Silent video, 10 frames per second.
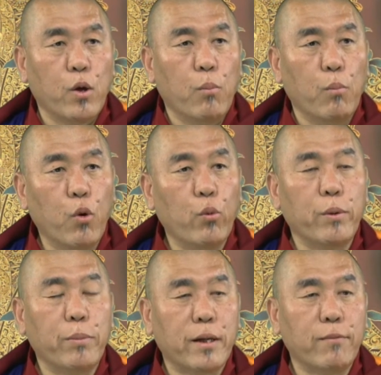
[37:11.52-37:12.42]
More we
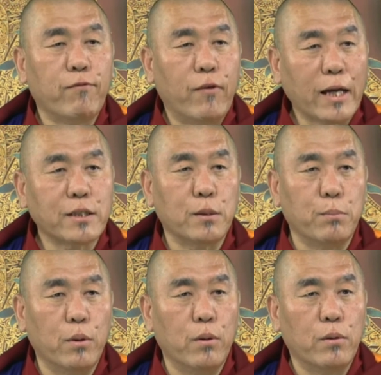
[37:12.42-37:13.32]
become
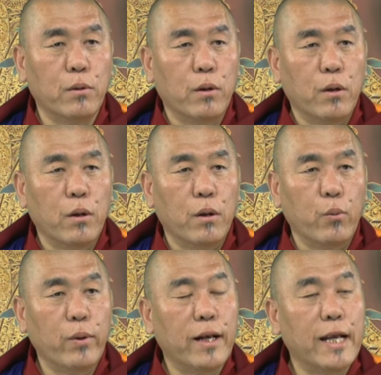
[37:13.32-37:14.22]
flexible,
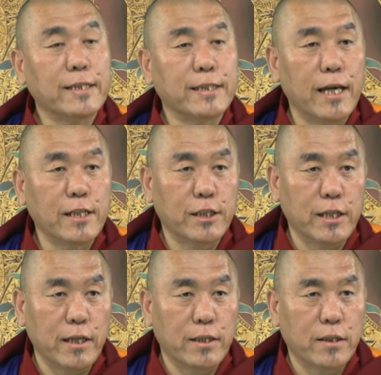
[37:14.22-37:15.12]
we are less
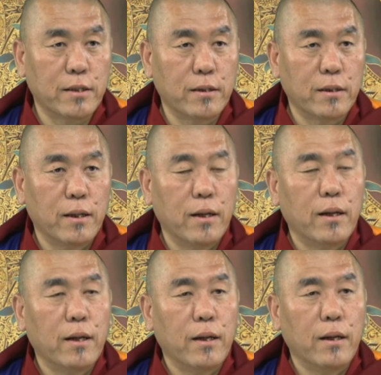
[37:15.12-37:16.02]
agitated.
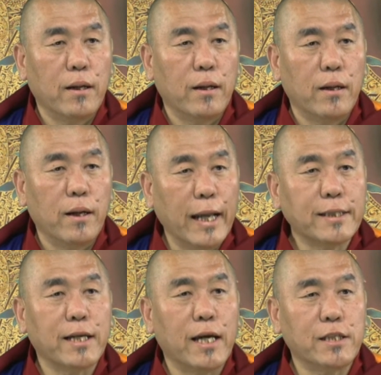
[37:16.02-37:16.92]

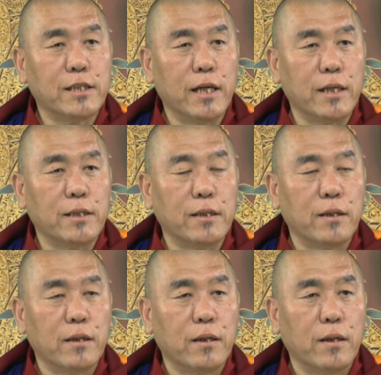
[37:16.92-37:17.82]
Less agitated
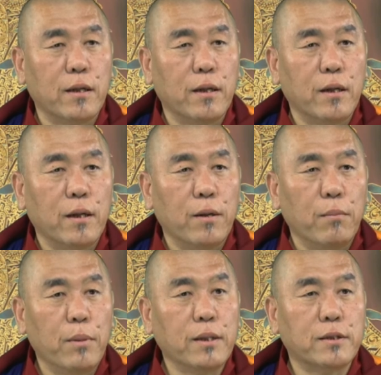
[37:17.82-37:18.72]

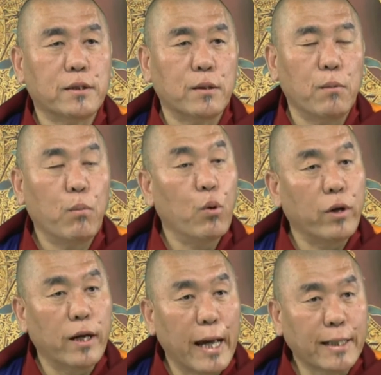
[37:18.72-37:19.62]
means more
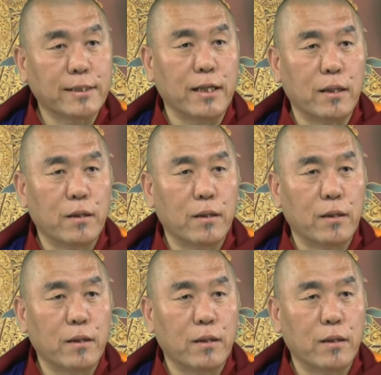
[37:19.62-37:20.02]
relaxing.